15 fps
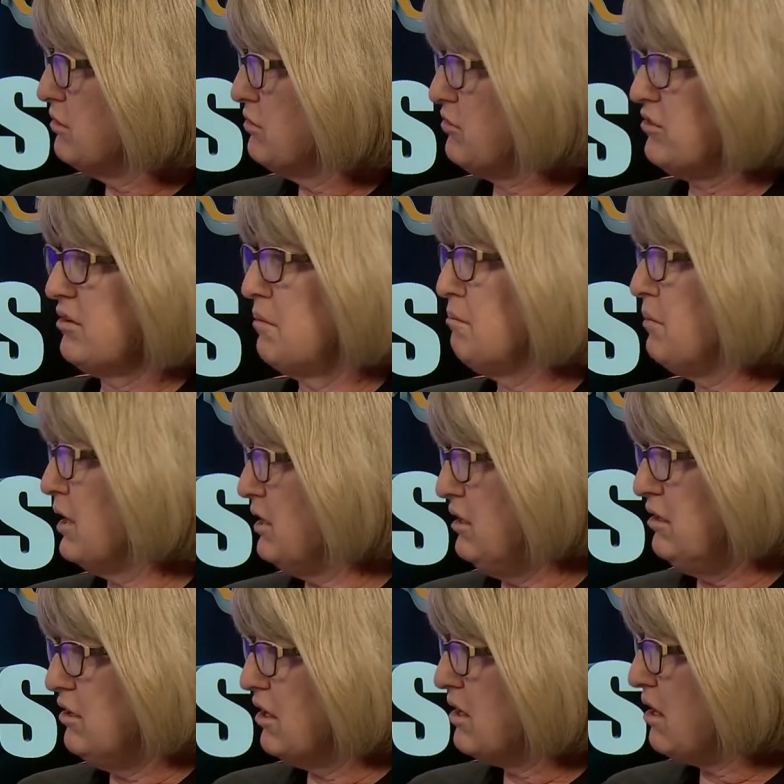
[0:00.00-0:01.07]
somebody
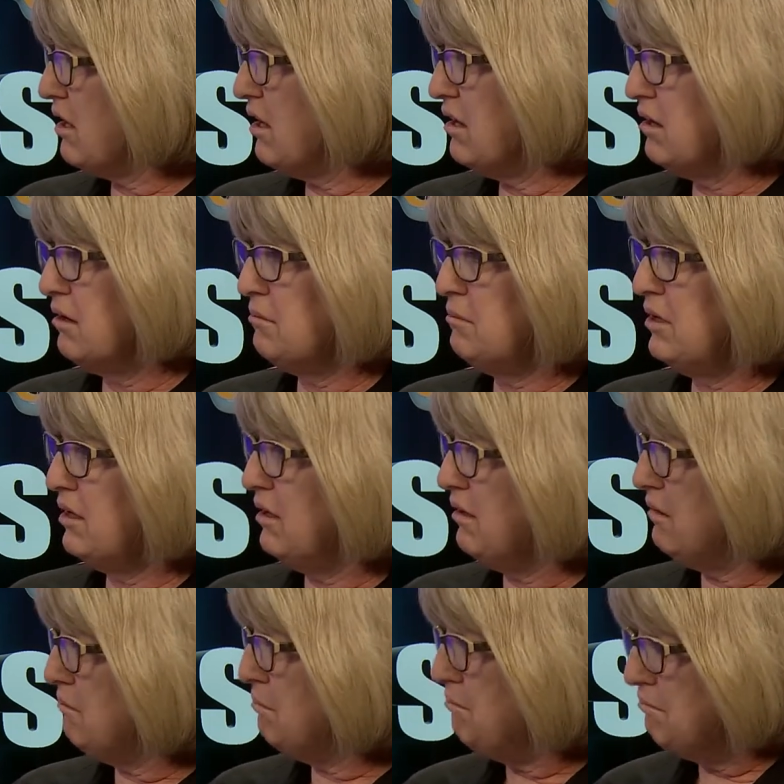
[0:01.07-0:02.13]
to come
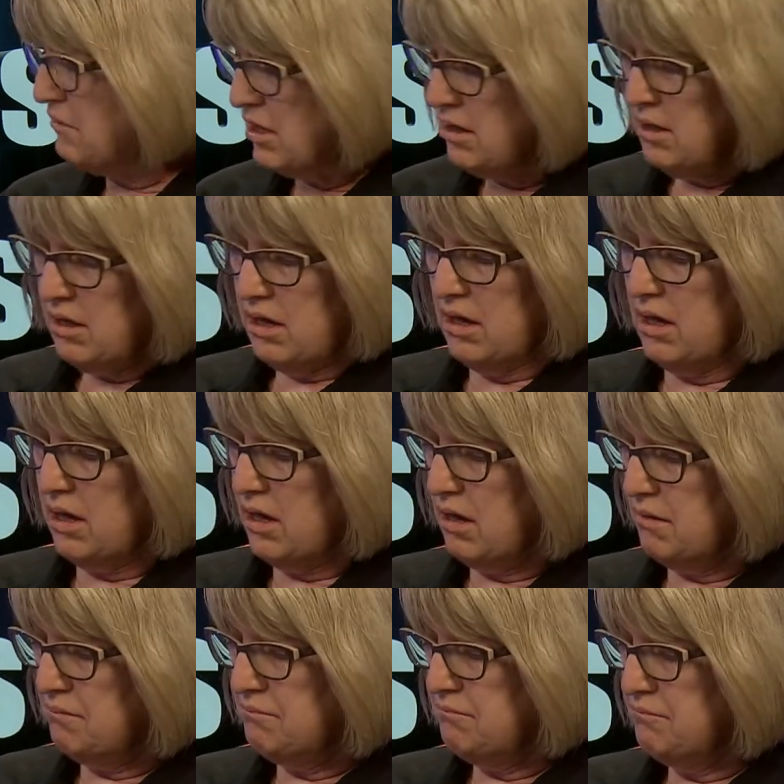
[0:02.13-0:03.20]
and
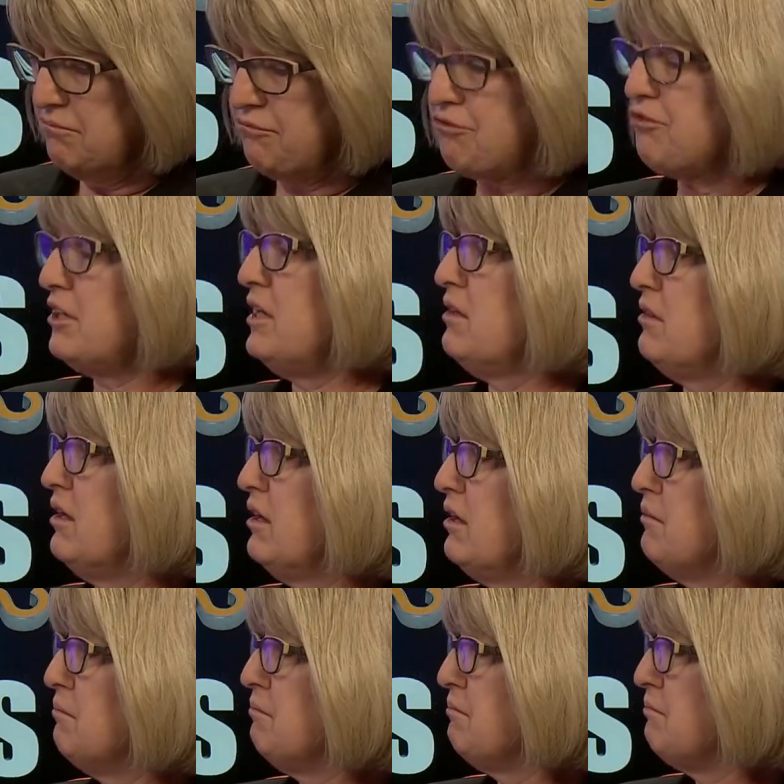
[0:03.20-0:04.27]
free
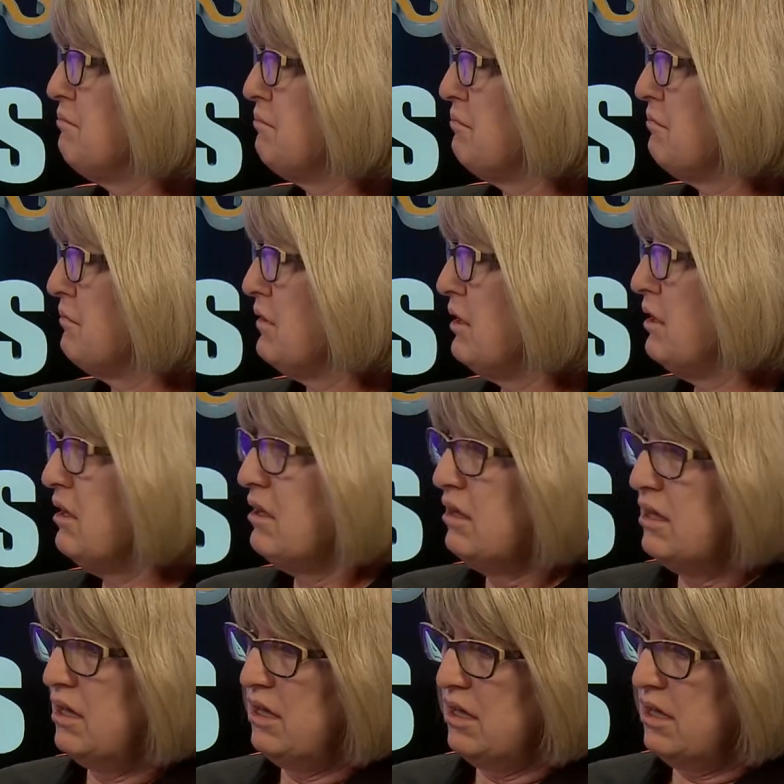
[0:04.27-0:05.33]
them,
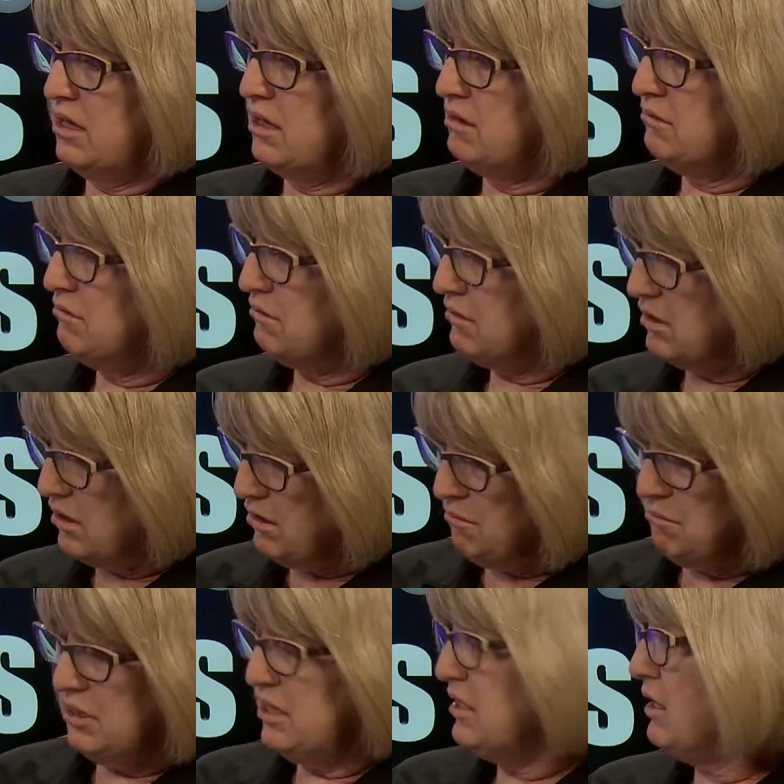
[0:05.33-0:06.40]
mm-hmm. and
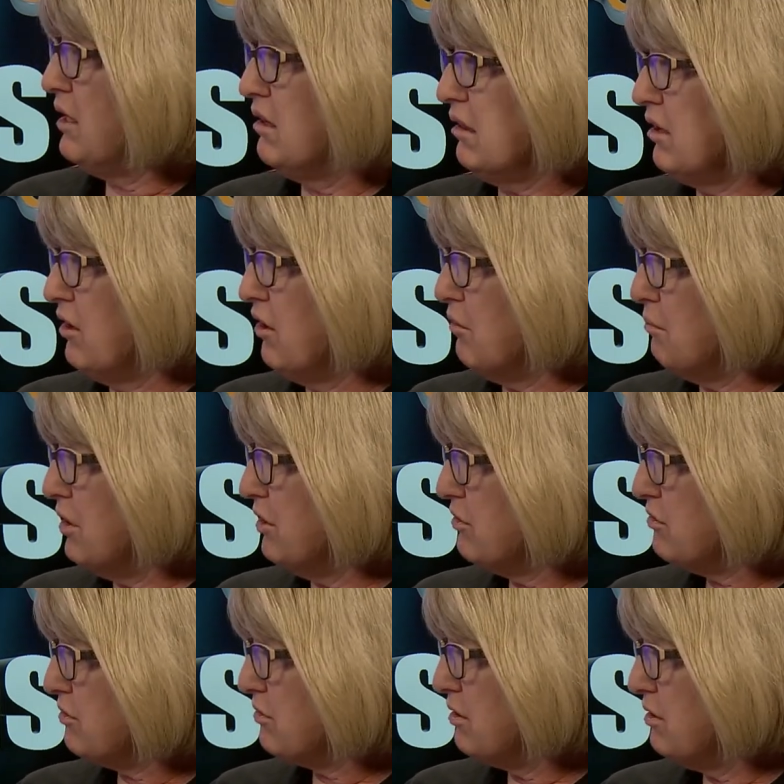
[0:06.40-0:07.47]
immediately
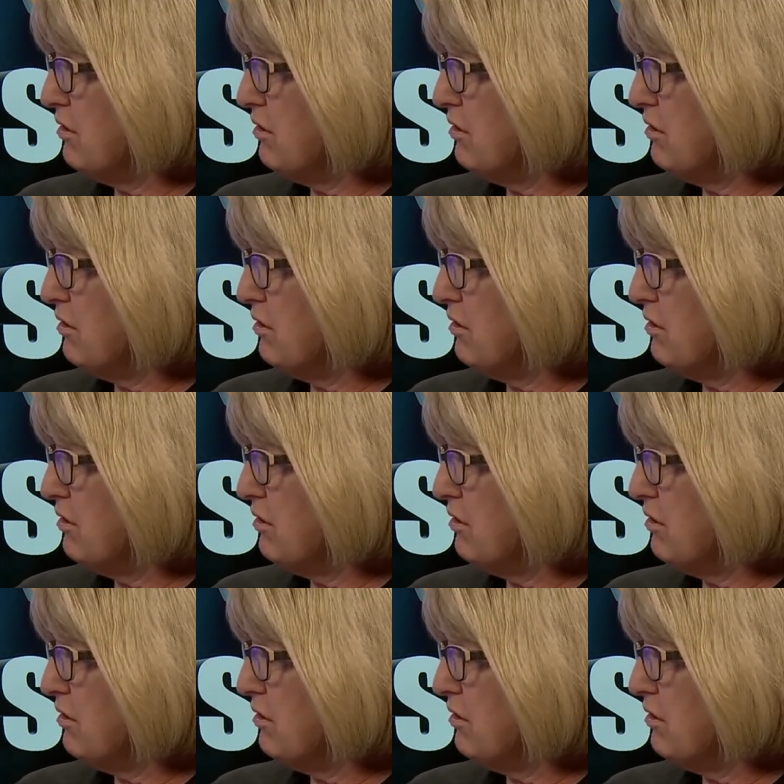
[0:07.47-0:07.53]
almost.